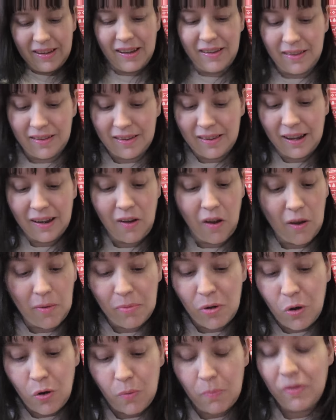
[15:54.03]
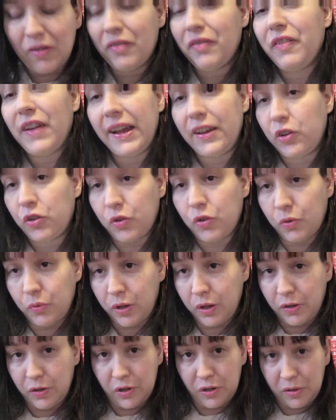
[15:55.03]
As I say, I'm not a professional
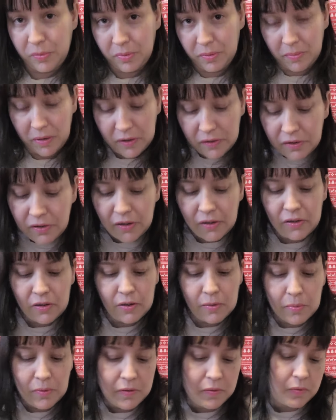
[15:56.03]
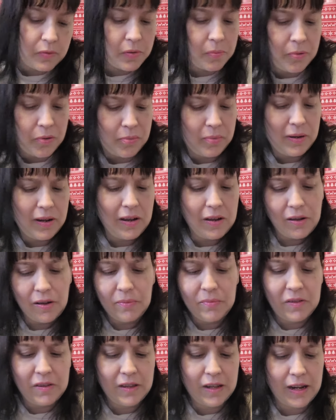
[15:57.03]
YouTuber. Most YouTubers would have probably like, oh,
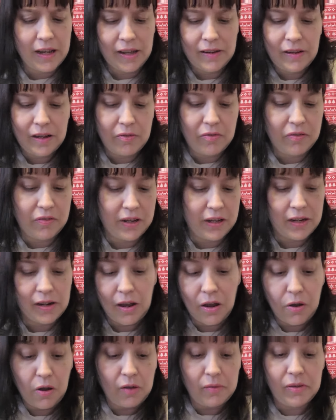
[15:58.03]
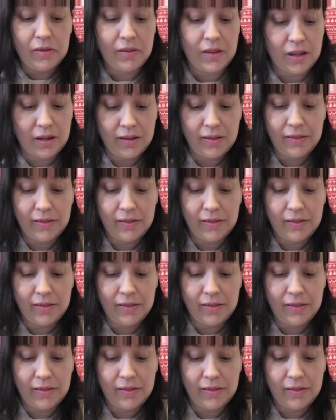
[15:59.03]
I'm just going to edit everything. No, I'm just